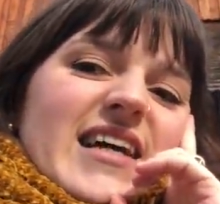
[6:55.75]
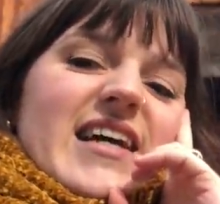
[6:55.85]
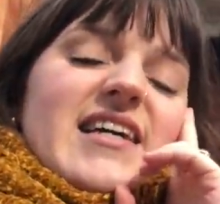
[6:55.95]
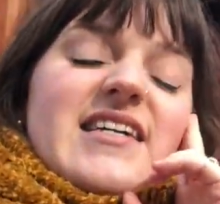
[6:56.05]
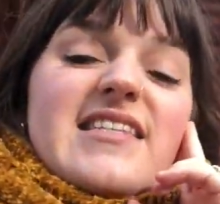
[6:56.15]

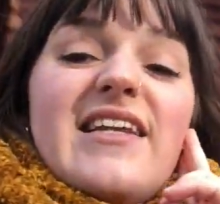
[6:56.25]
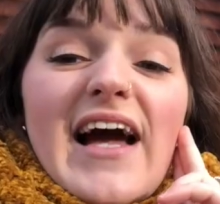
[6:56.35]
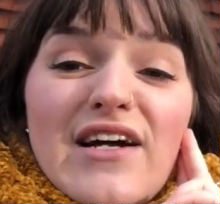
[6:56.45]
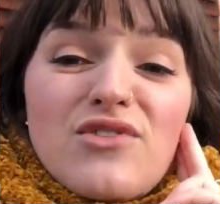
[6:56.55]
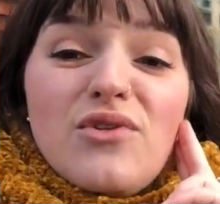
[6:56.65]
is an
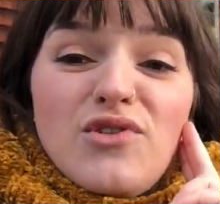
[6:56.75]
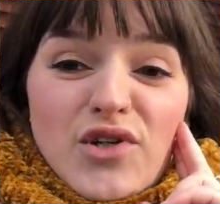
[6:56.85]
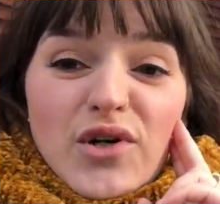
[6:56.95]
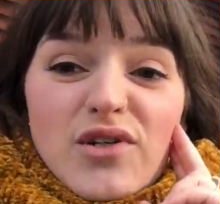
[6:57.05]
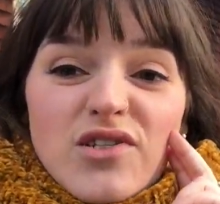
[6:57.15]
actual
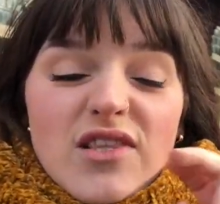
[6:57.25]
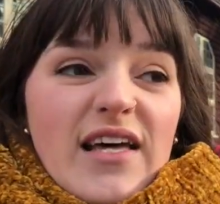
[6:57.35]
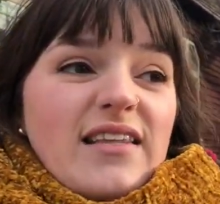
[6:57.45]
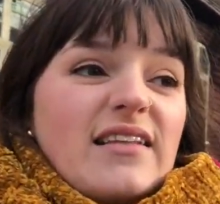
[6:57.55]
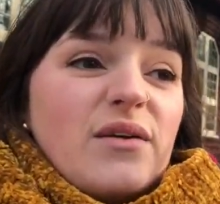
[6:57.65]
church that